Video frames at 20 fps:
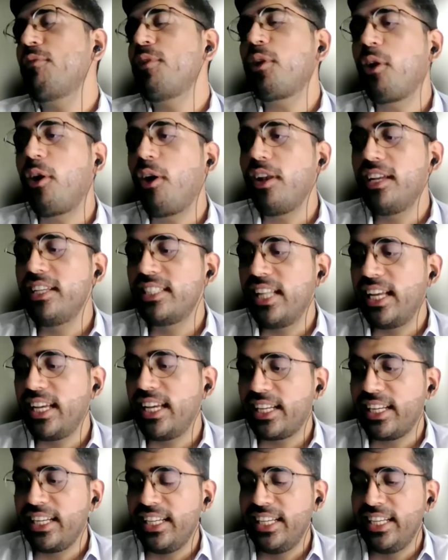what we call
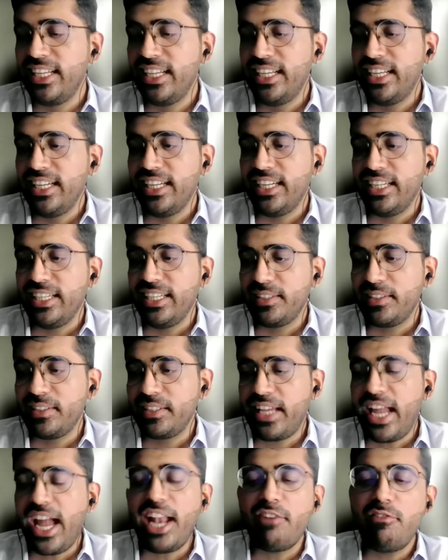is like,
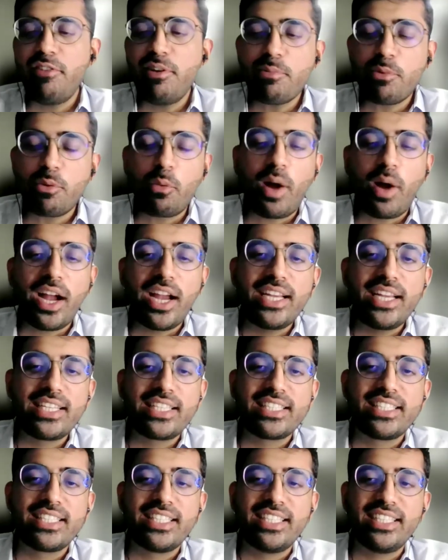can we
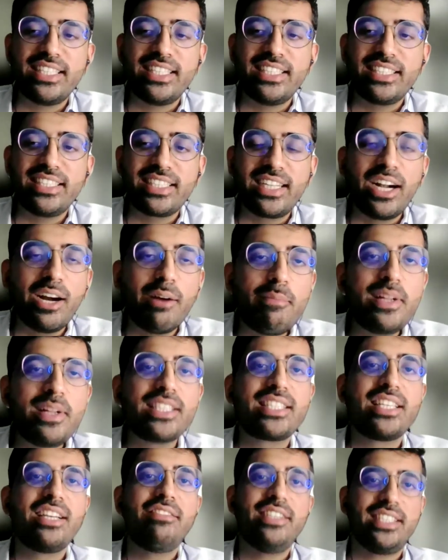provide
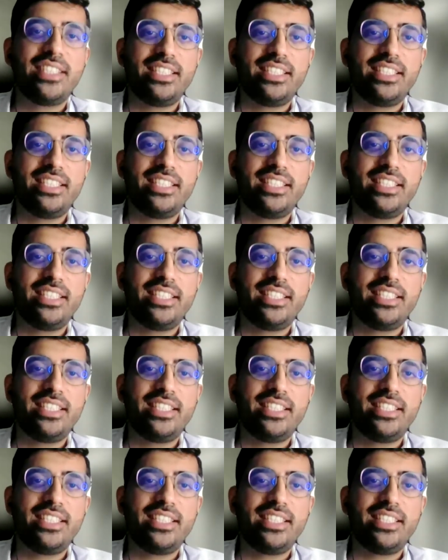government